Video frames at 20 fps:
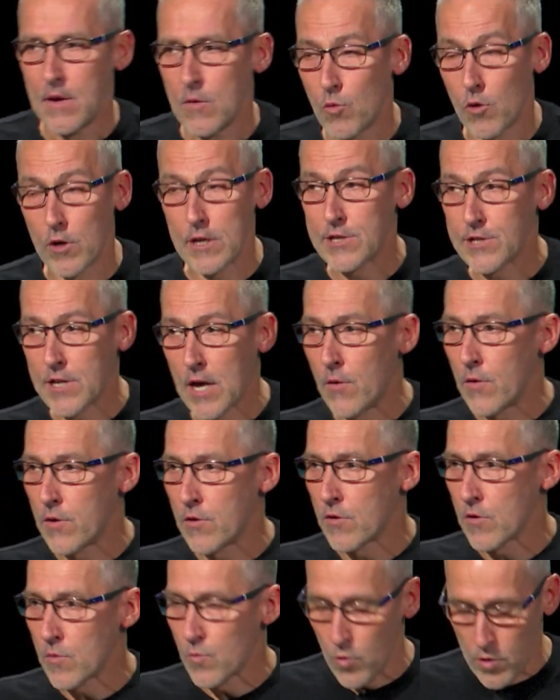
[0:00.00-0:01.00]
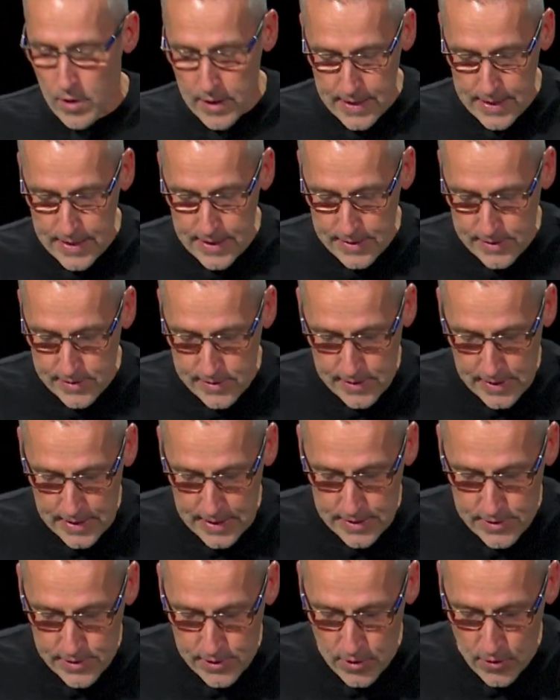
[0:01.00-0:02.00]
what is going on and what he's,
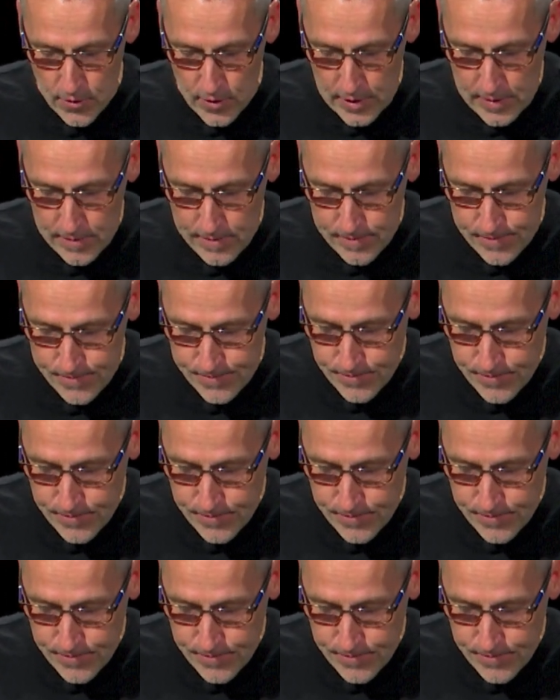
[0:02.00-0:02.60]
he's doing.